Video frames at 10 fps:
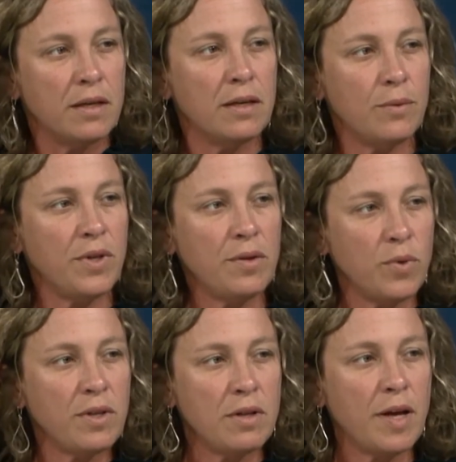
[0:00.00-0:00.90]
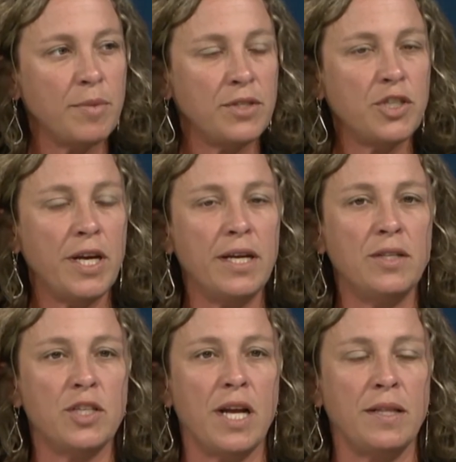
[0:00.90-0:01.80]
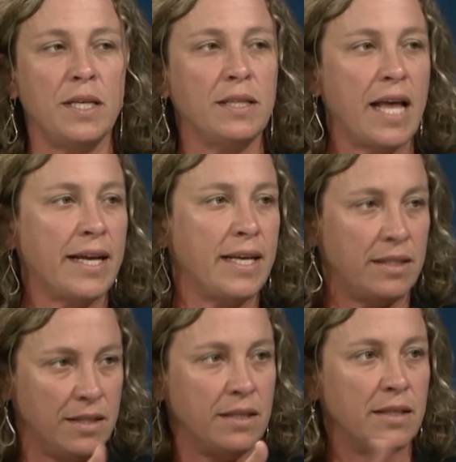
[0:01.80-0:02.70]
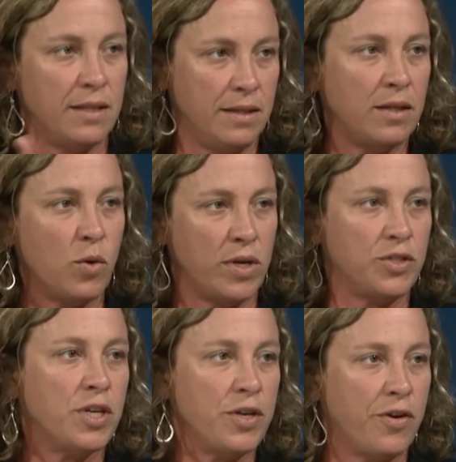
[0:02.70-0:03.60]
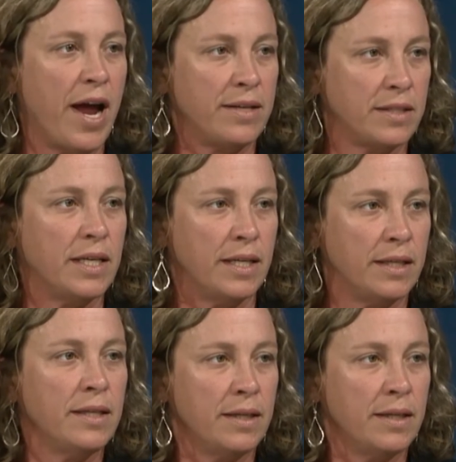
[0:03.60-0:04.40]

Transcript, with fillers: with, with climate change. And I think that gets into the question you're asking.